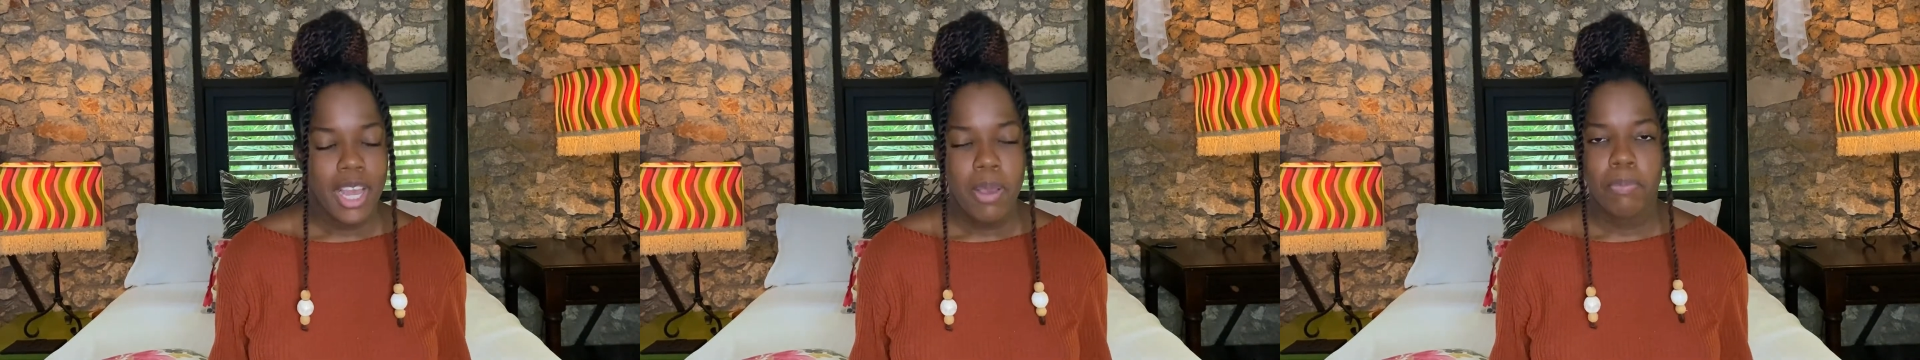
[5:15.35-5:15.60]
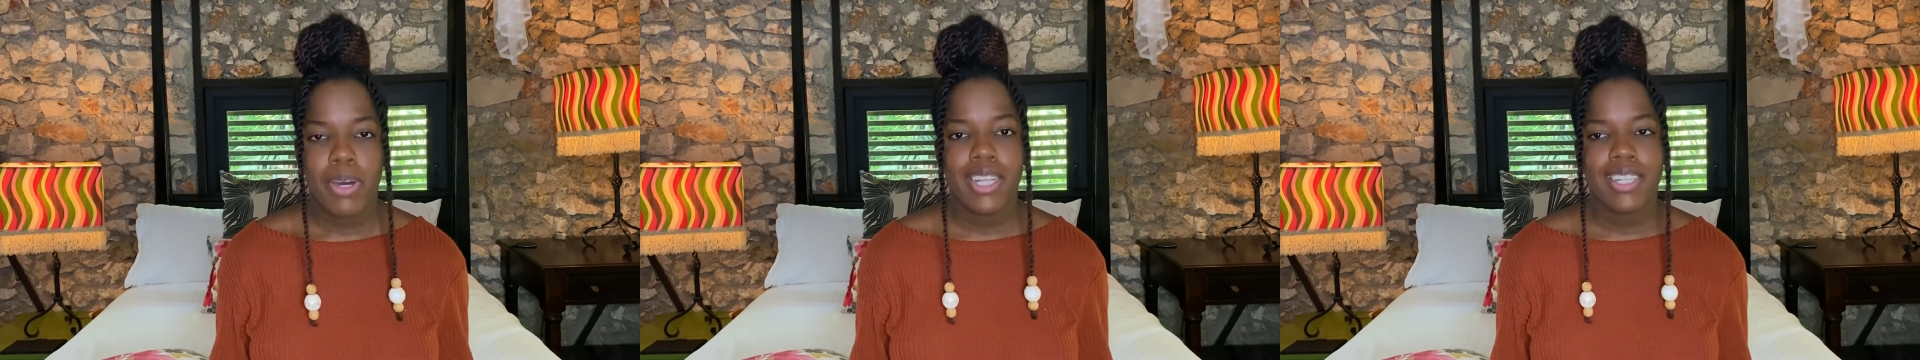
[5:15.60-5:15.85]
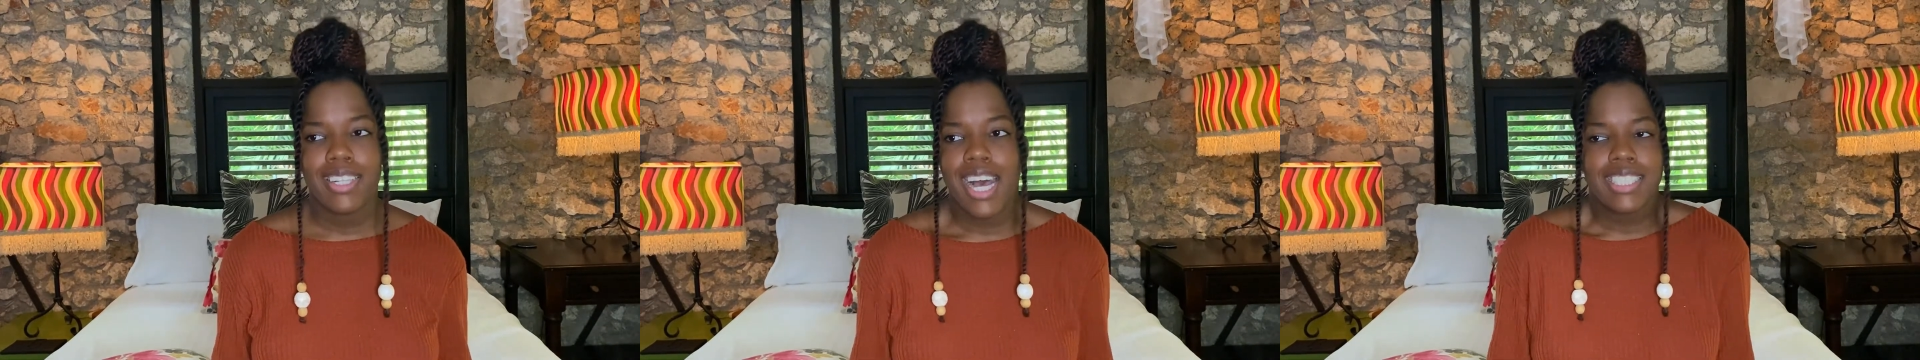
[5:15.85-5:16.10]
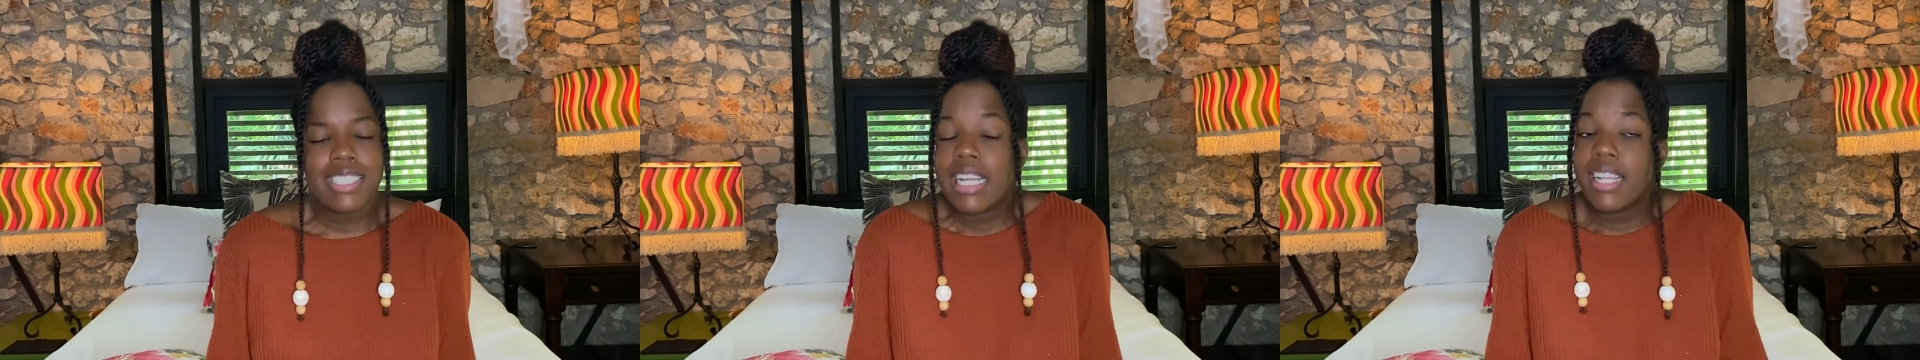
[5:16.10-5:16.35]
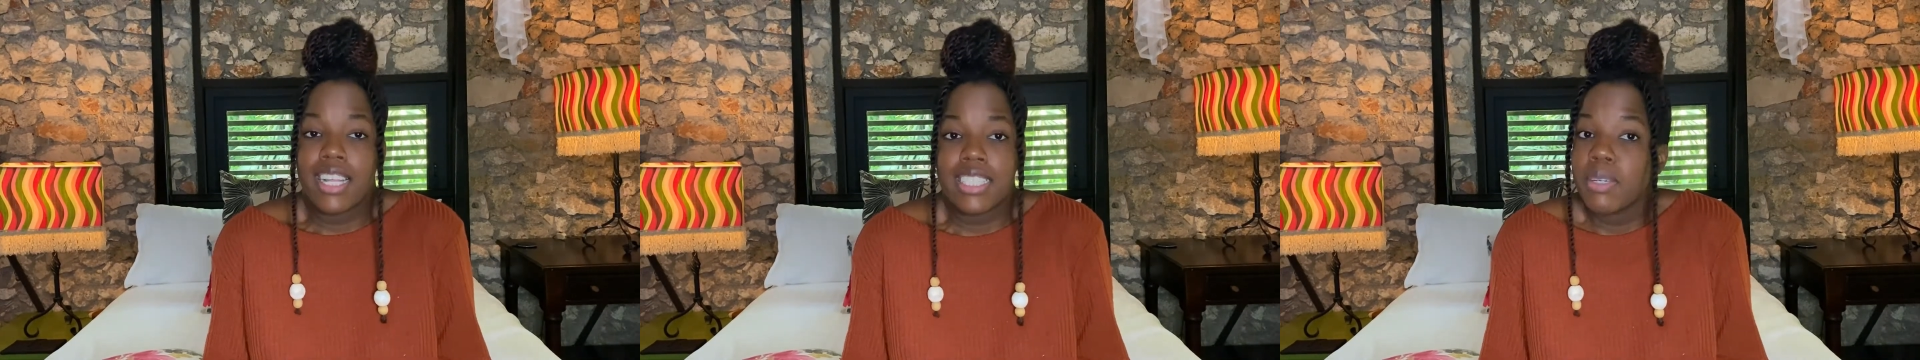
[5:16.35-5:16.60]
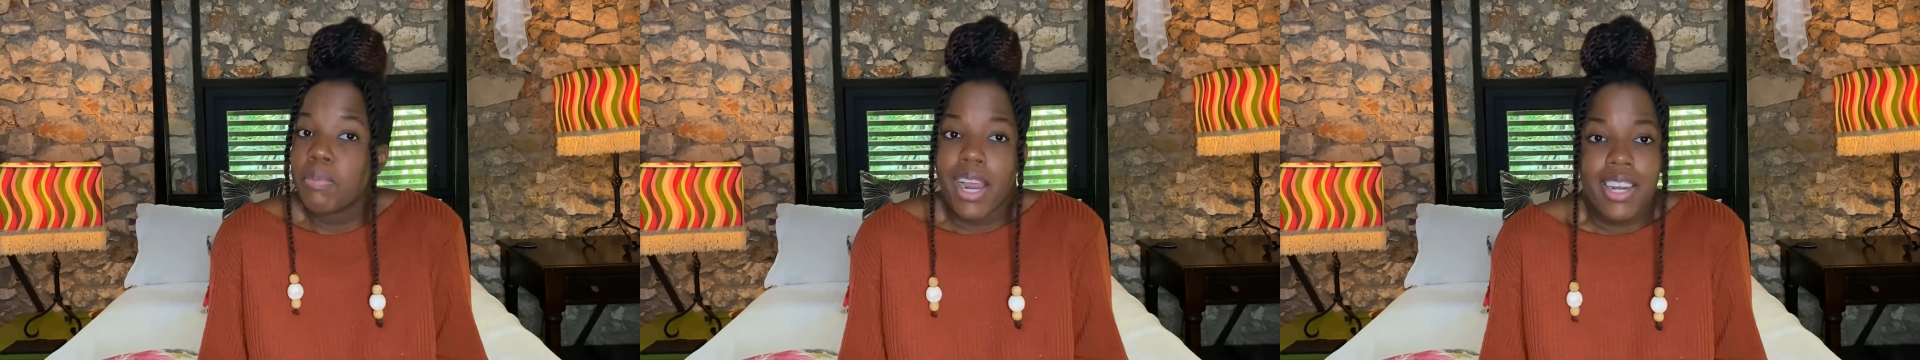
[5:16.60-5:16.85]
But that's a lot
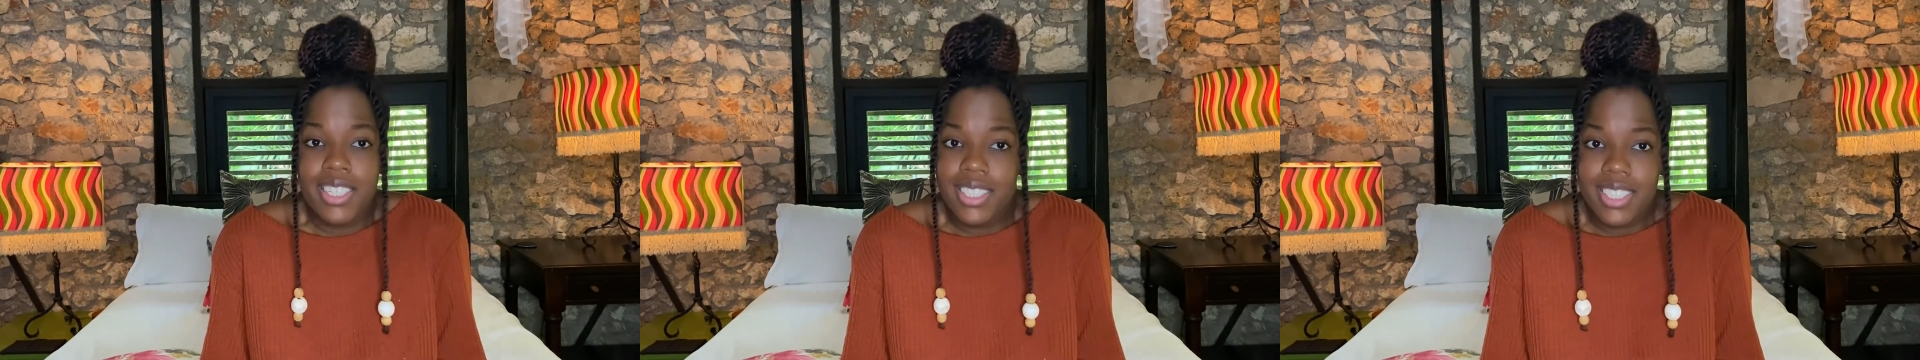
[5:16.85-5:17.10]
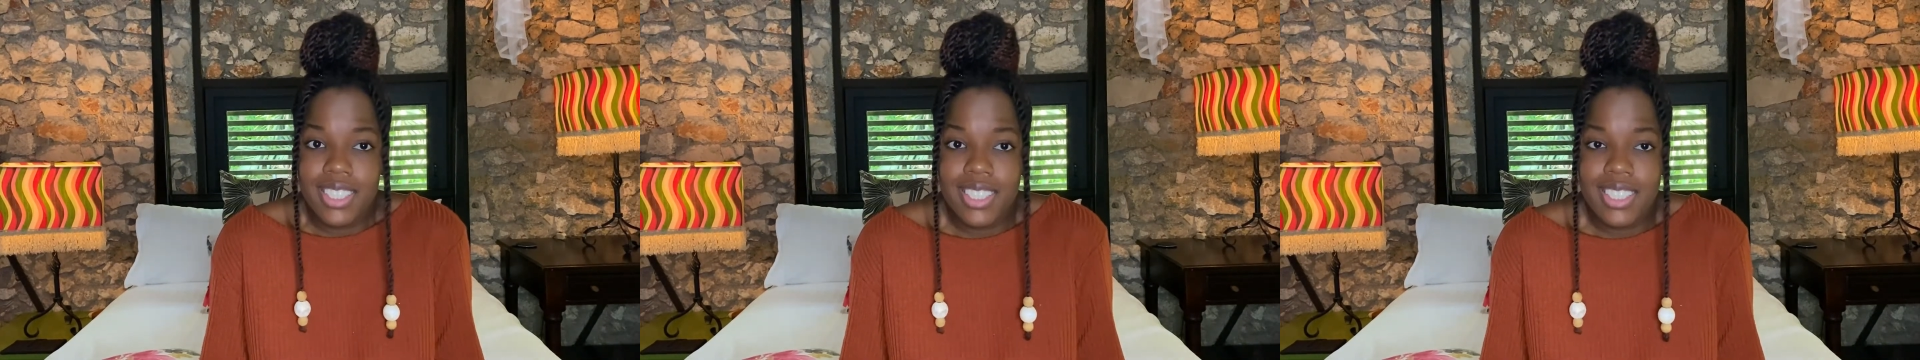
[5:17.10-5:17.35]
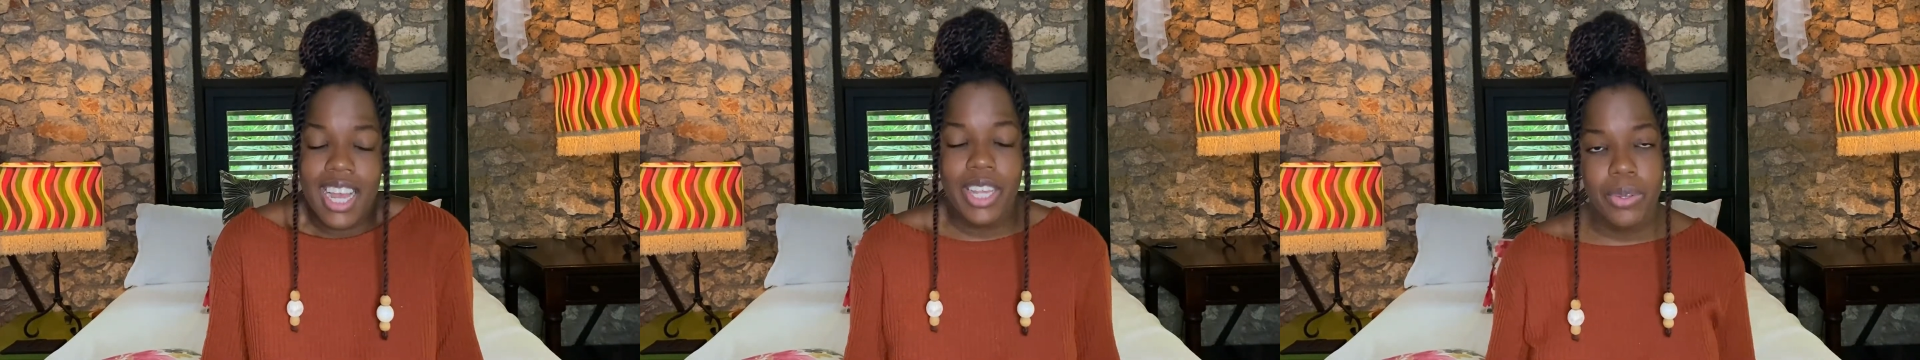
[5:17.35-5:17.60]
of parishes that